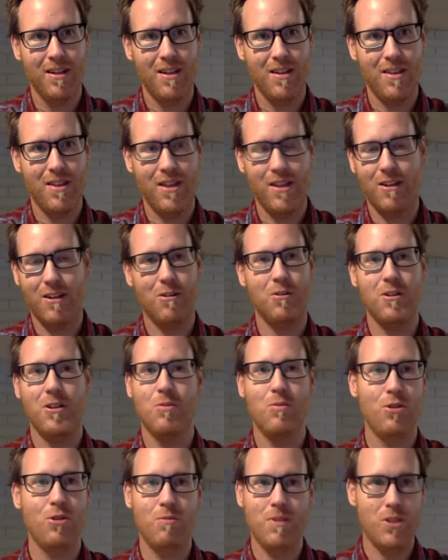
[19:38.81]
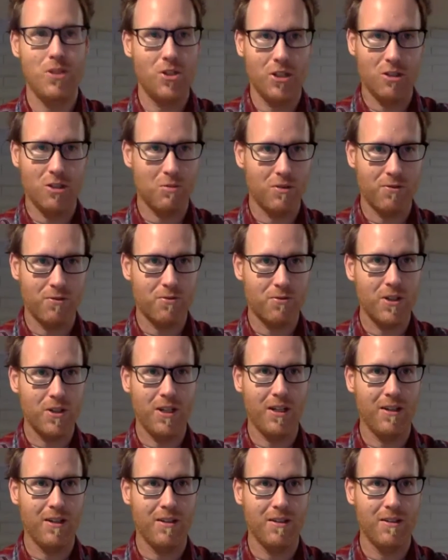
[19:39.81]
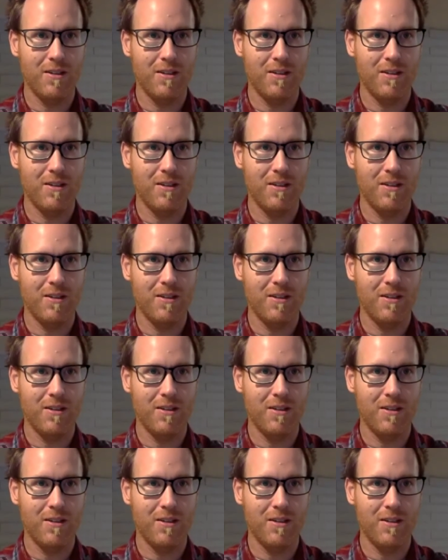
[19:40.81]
then not only will you be judgment free,